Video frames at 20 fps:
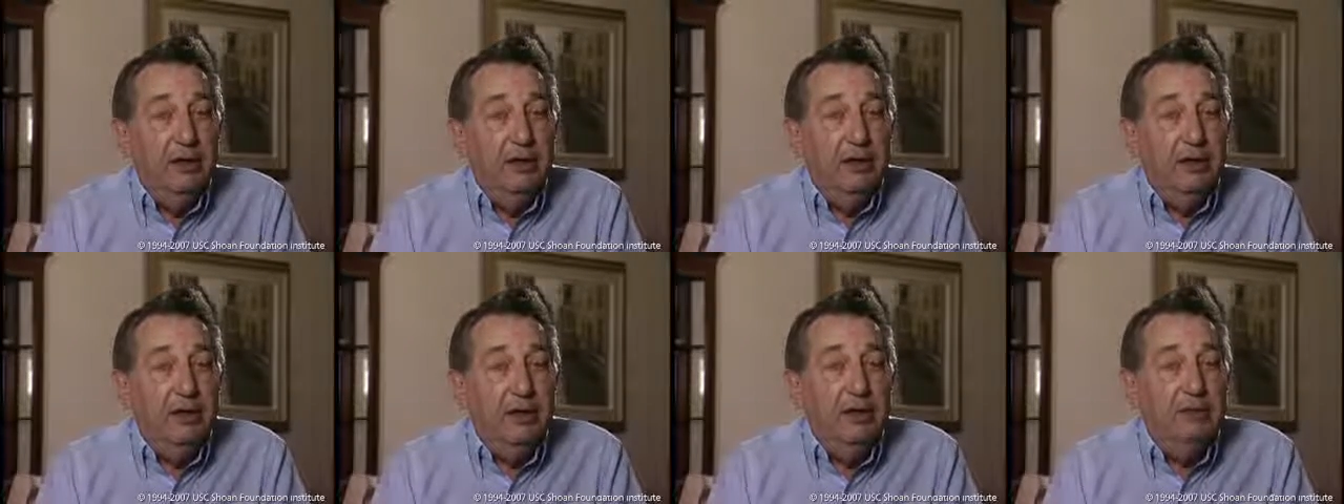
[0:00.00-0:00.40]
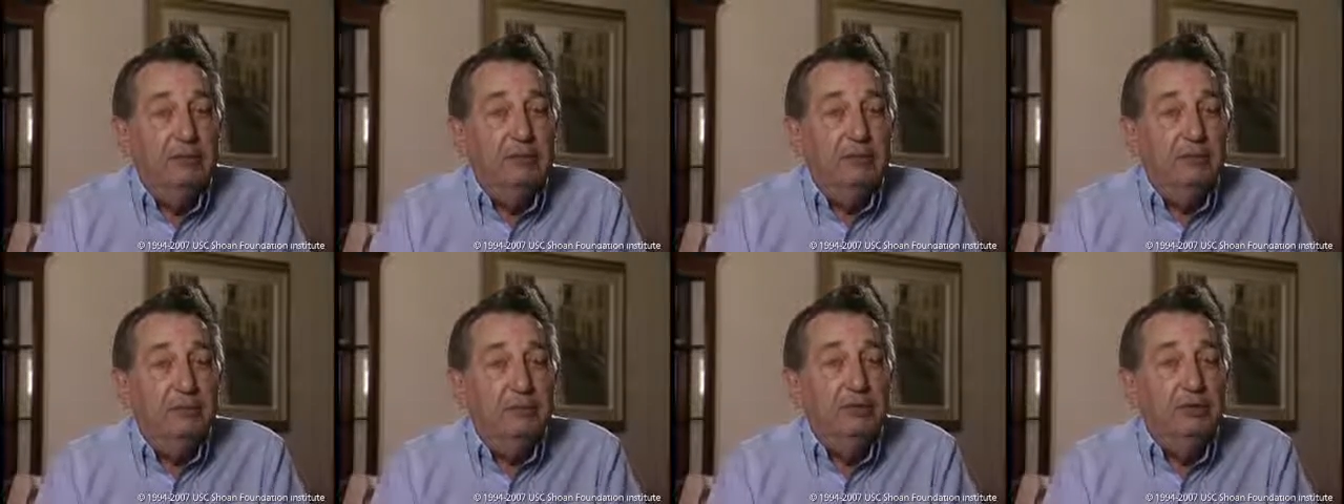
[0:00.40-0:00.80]
And there
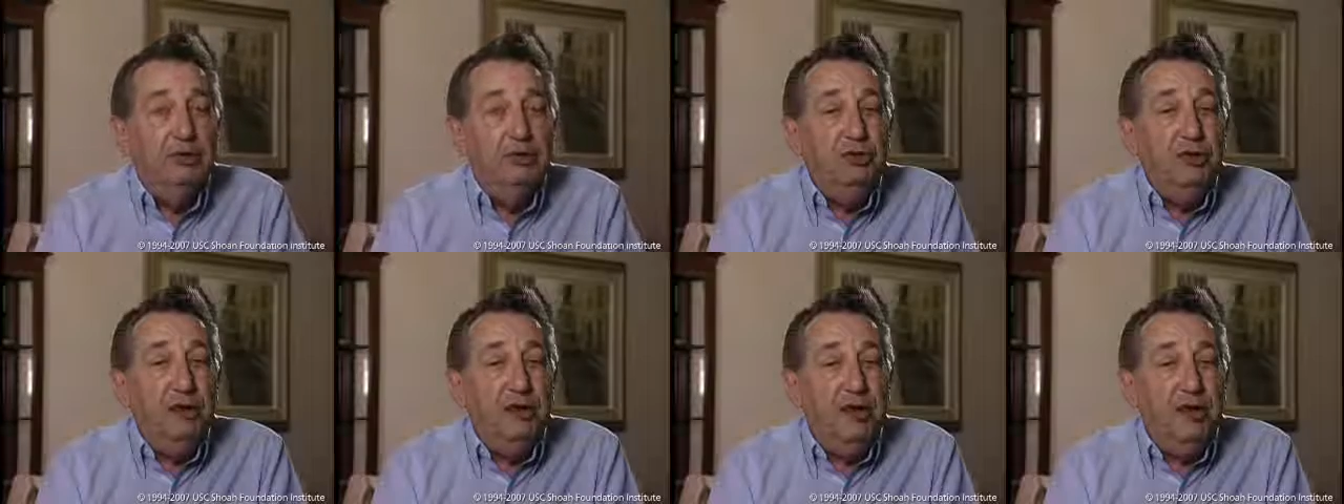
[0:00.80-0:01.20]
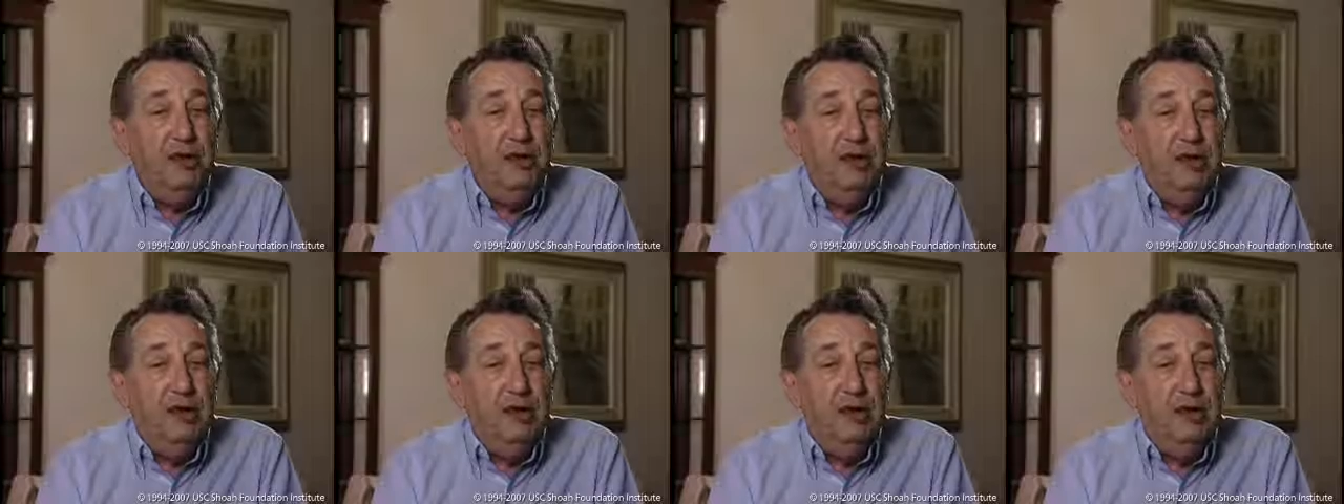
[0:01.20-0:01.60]
was a push
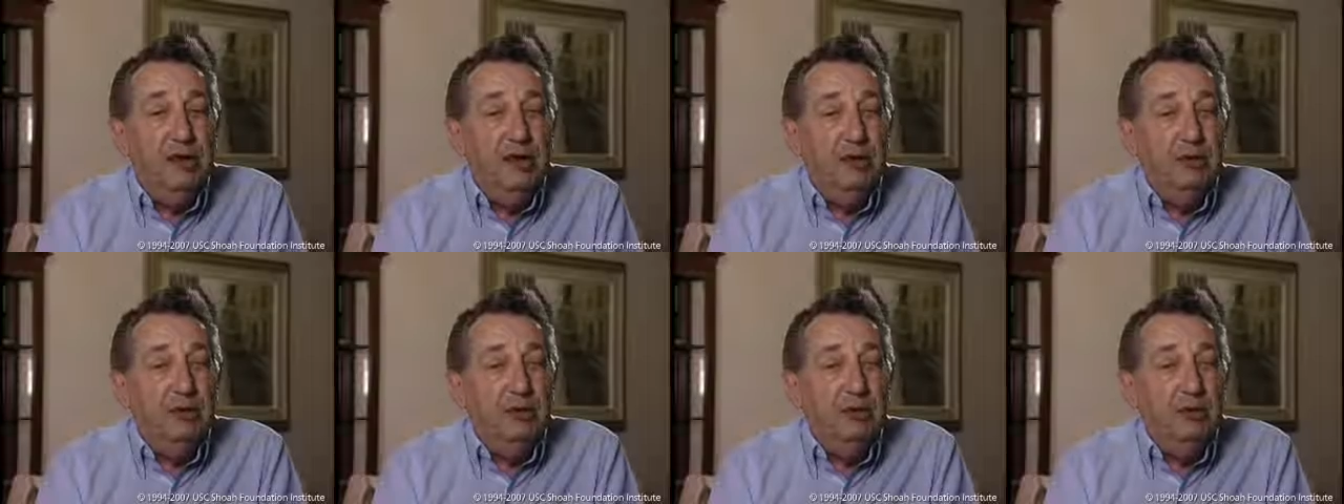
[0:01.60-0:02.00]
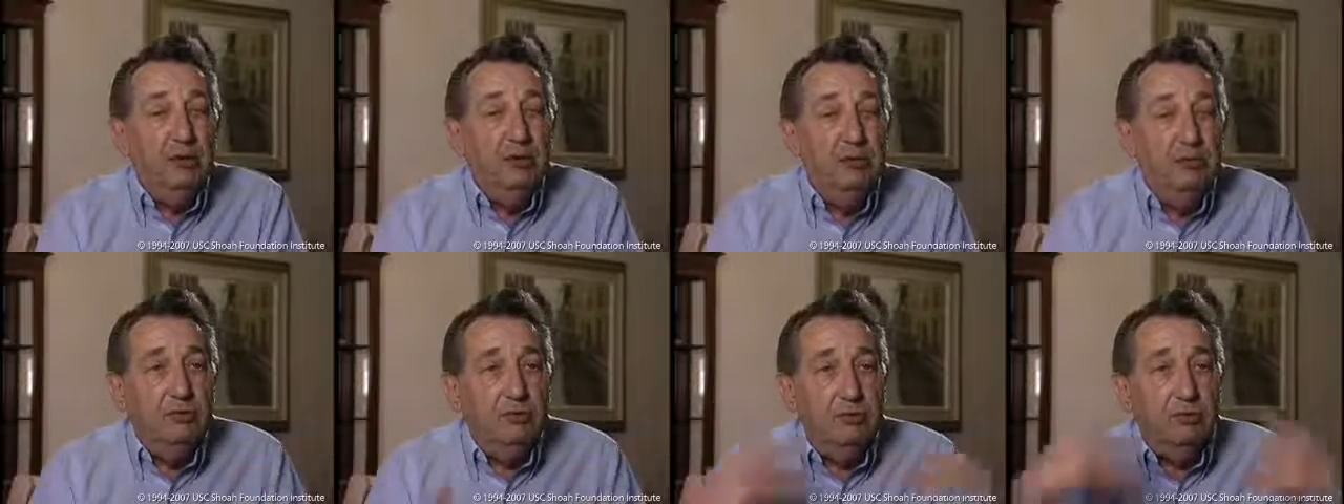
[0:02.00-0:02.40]
car there, you
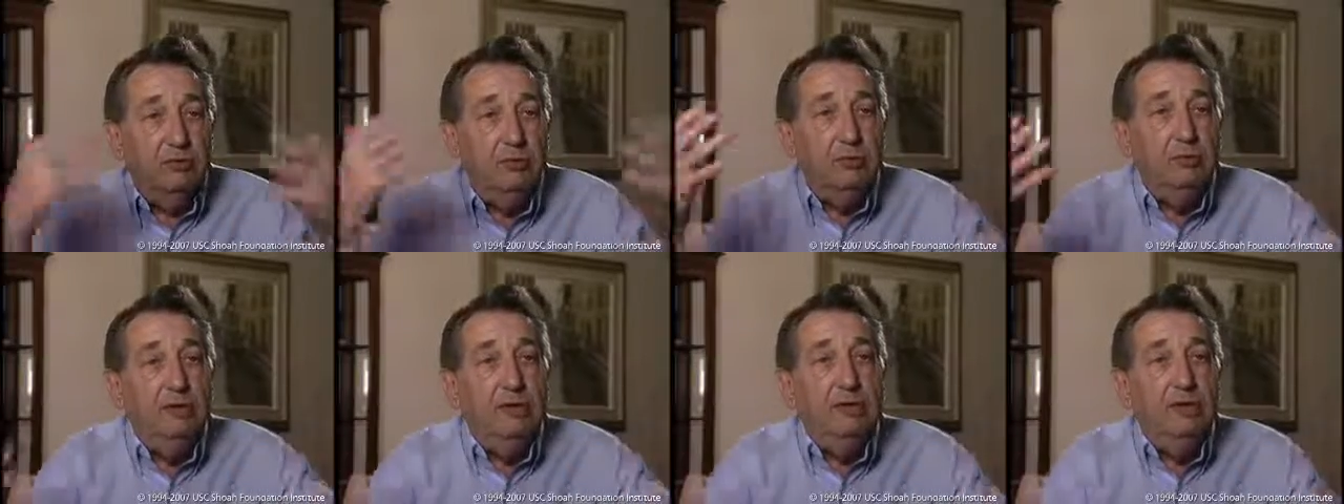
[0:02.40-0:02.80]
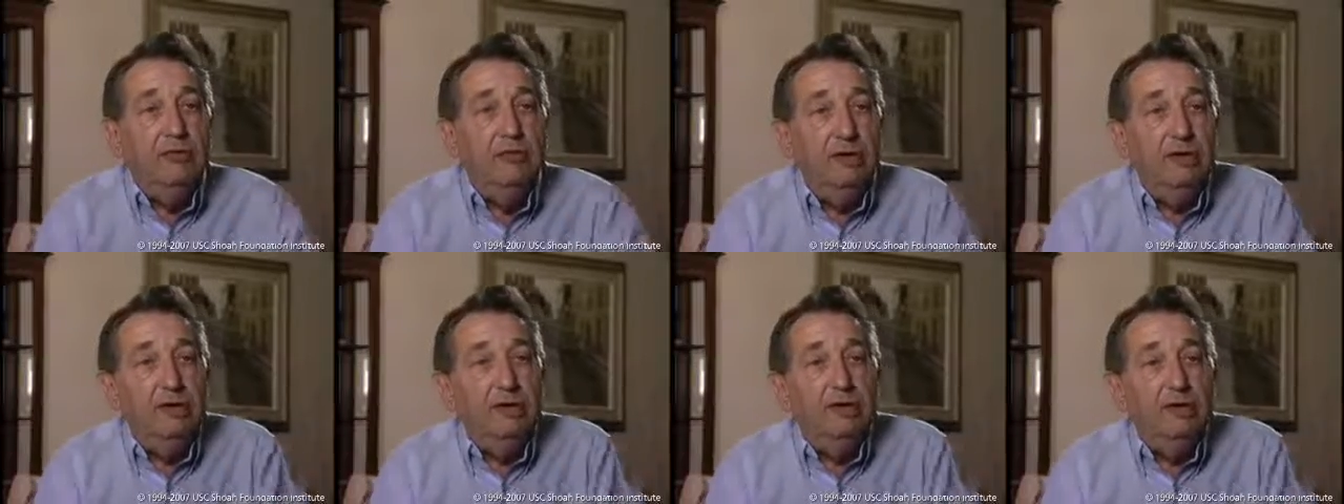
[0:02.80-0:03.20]
know, with the two big
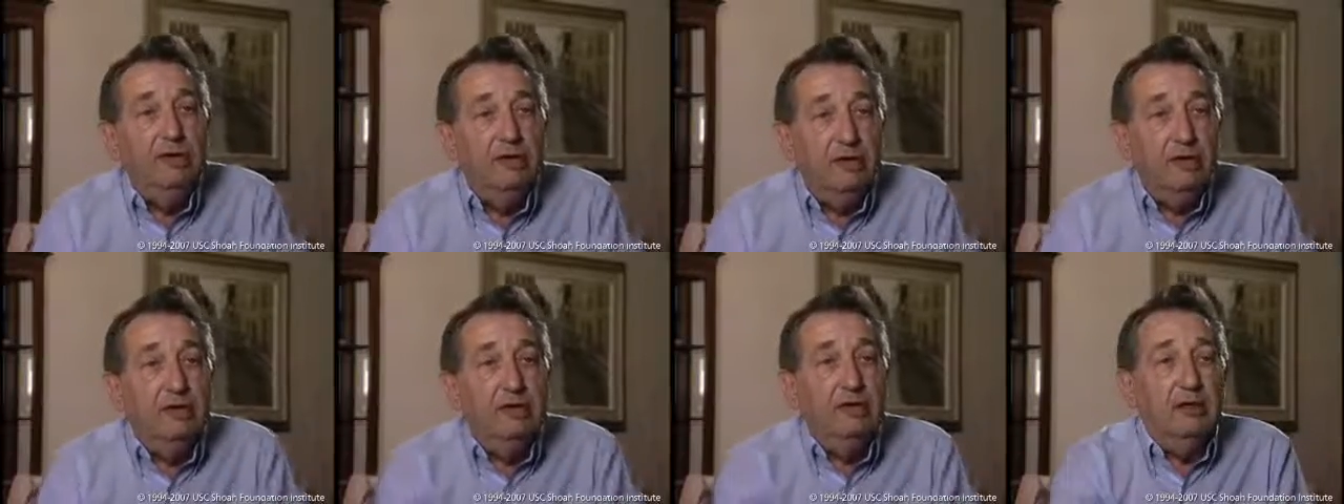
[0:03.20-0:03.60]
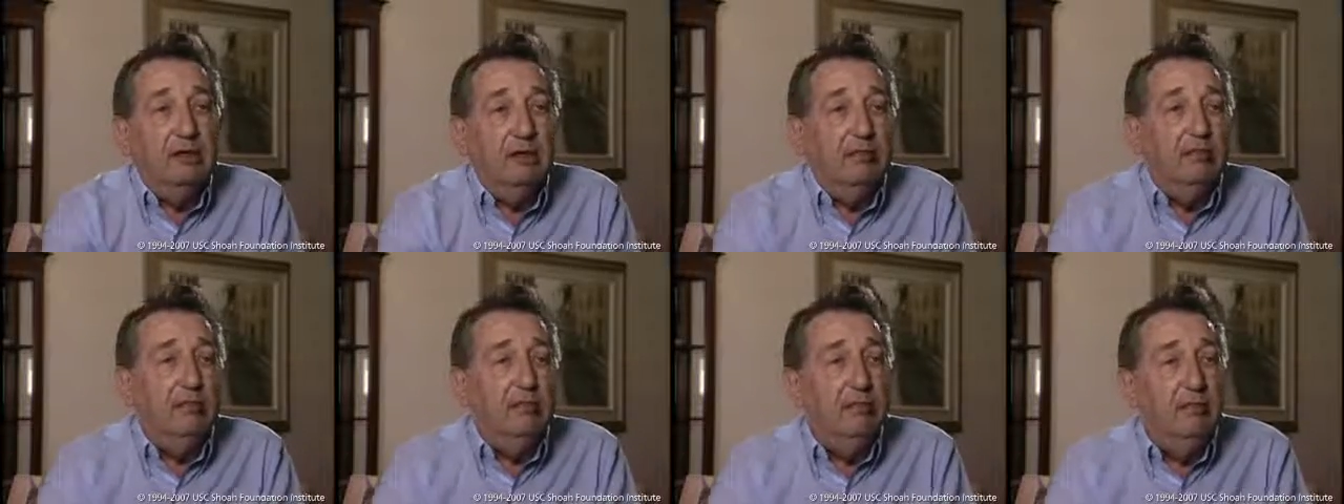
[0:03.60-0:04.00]
wheels and the,